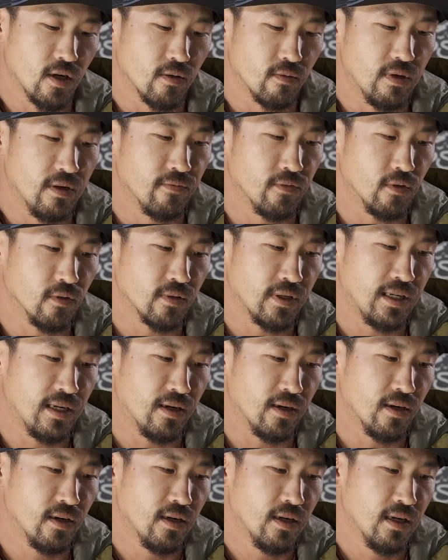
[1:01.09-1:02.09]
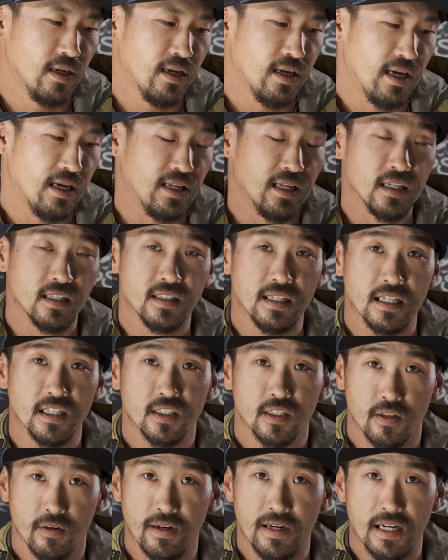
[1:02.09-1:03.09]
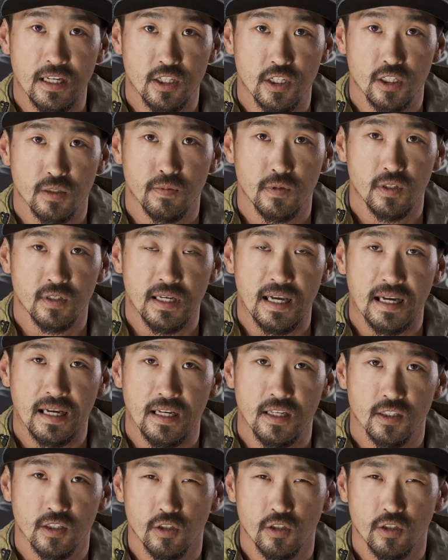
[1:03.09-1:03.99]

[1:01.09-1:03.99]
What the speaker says: riffle here, and it sinks 3 inches per second.